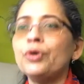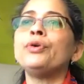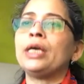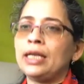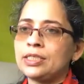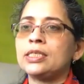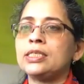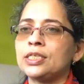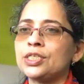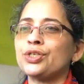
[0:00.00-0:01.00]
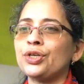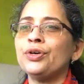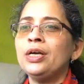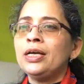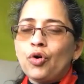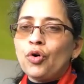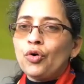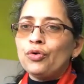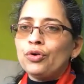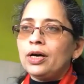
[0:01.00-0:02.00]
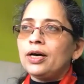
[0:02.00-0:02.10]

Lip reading: Okay, let's adjust, or